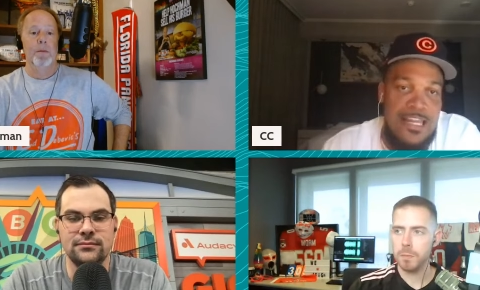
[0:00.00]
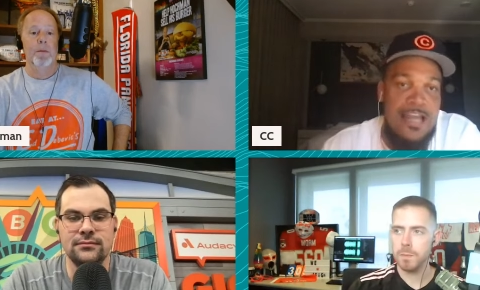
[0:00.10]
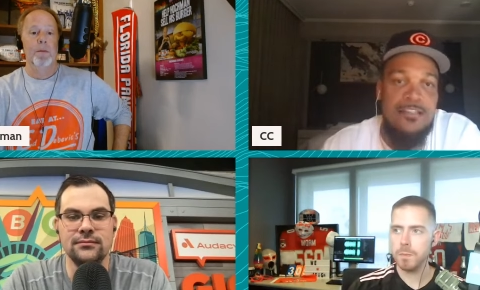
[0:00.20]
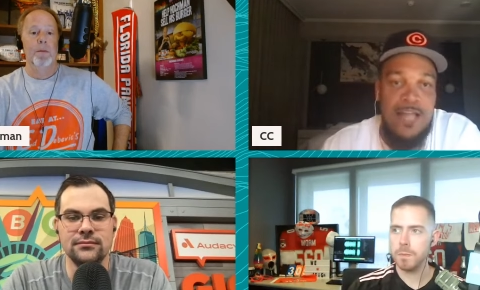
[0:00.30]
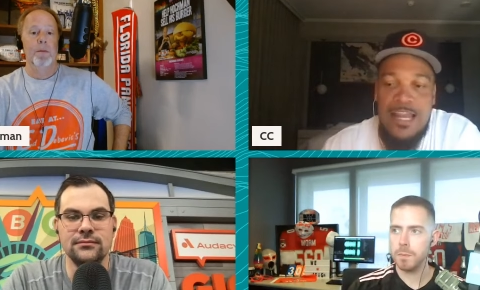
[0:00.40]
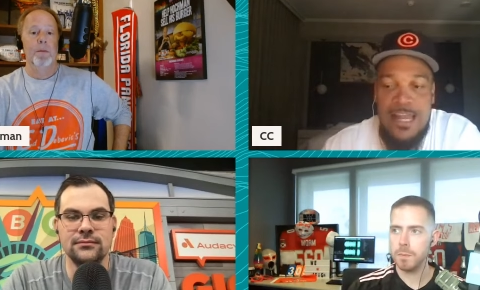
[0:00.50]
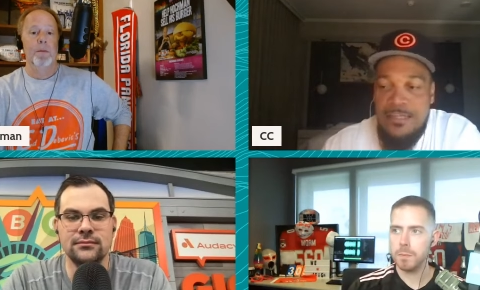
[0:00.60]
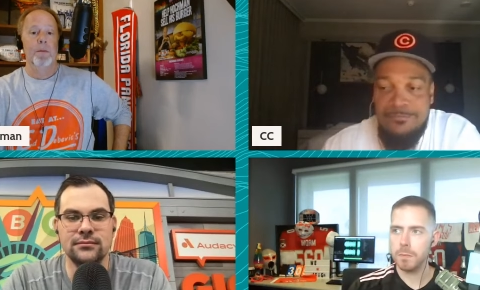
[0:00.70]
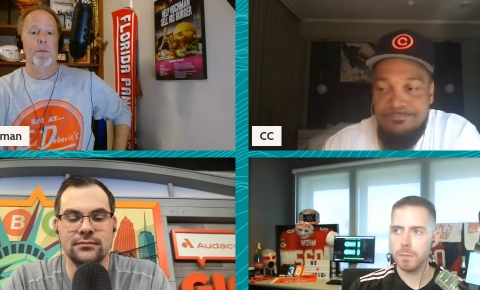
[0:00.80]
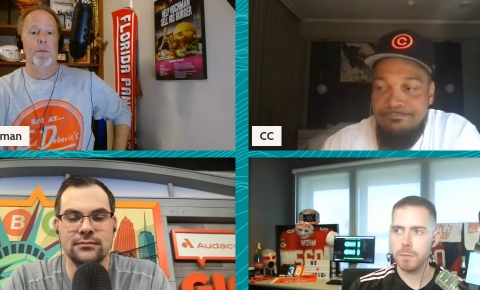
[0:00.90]
Speaker 1: like I
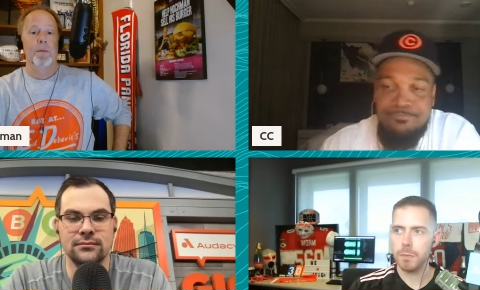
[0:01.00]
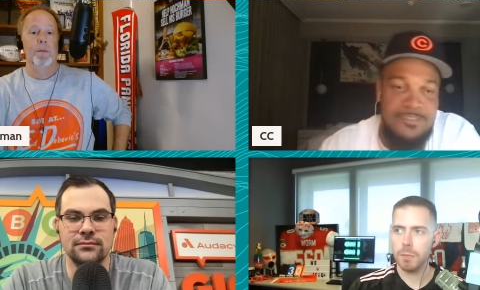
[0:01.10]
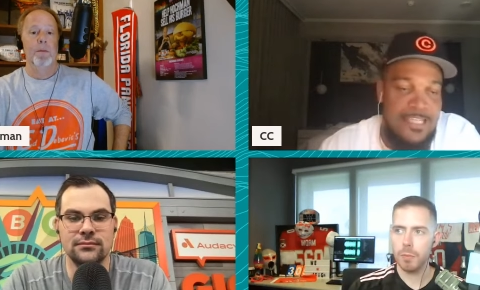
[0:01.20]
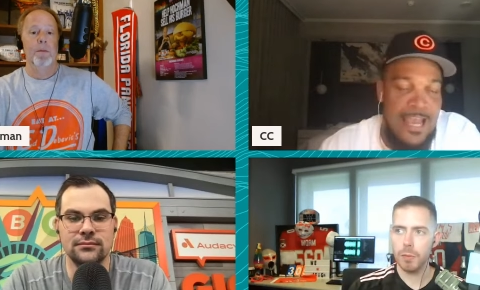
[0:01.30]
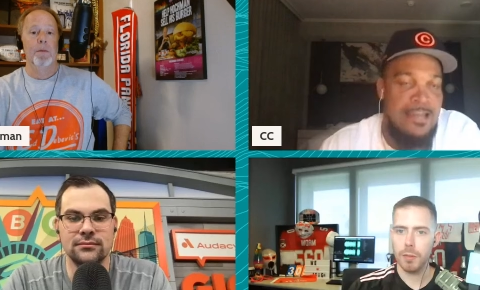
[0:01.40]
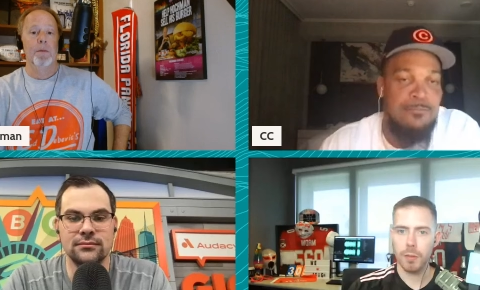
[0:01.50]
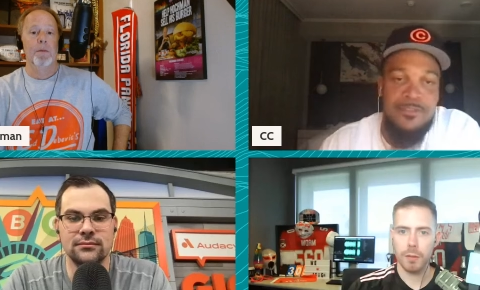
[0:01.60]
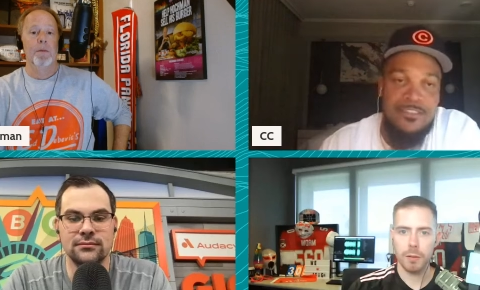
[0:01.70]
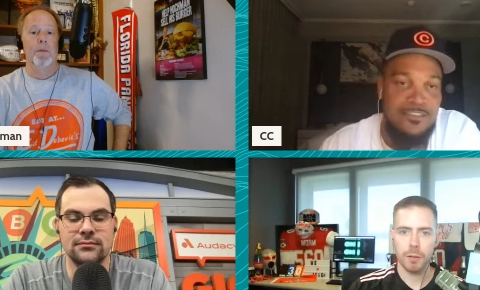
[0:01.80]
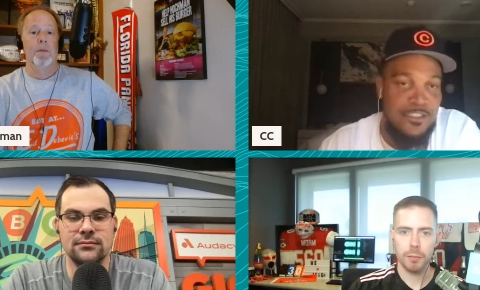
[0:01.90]
like
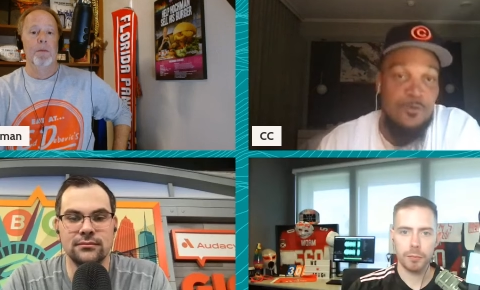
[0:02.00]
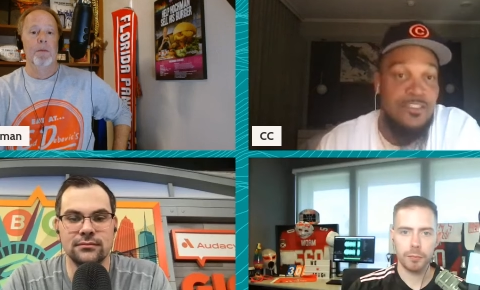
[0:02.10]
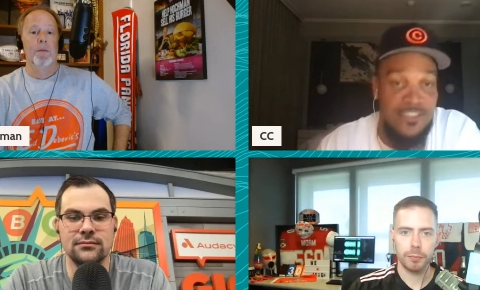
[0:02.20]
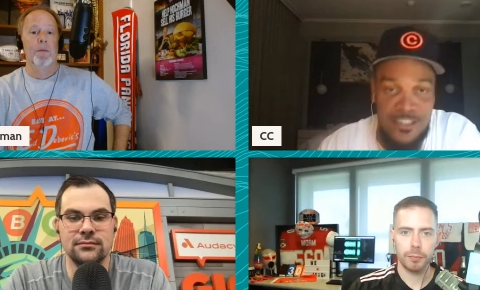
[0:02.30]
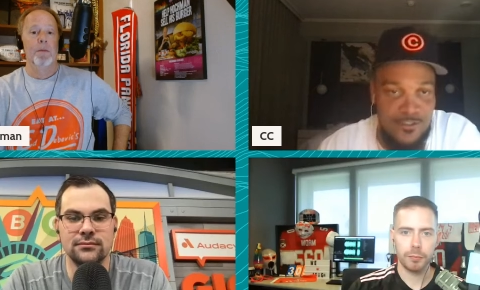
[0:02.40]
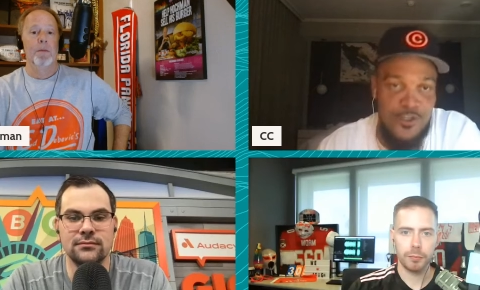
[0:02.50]
games and series to get